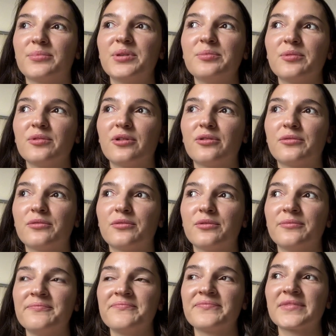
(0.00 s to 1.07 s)
people
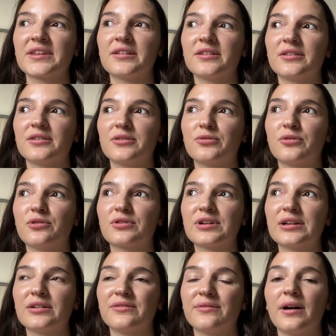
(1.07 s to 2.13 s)
who
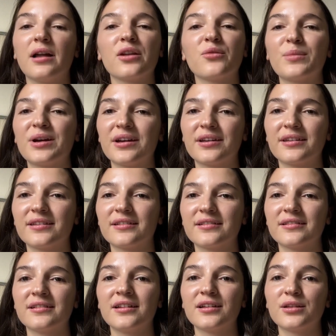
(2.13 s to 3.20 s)
really value
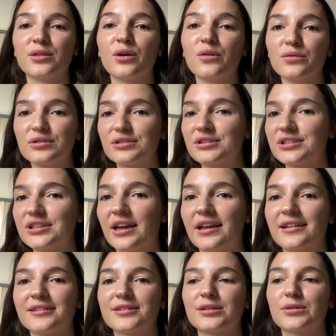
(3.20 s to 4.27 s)
my knowledge
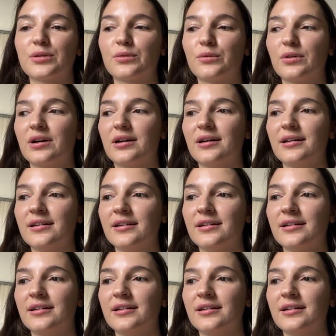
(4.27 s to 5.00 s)
and who are